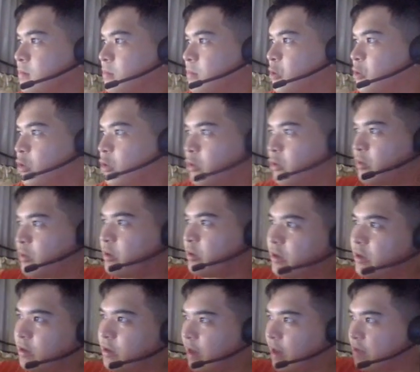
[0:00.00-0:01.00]
So
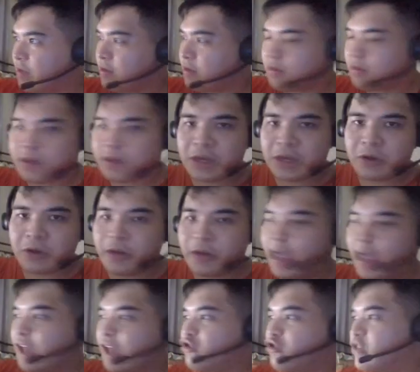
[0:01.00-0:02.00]
you, you guys can see here
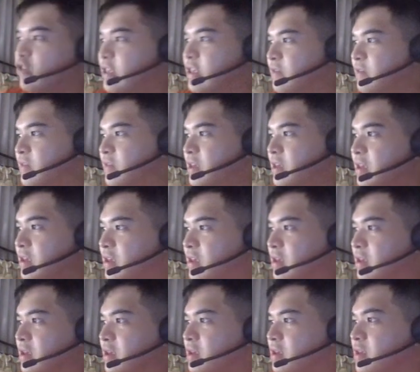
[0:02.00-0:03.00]

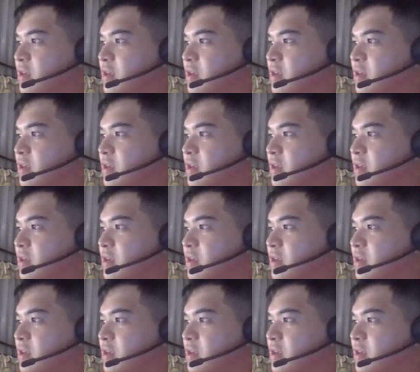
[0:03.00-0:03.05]
HEV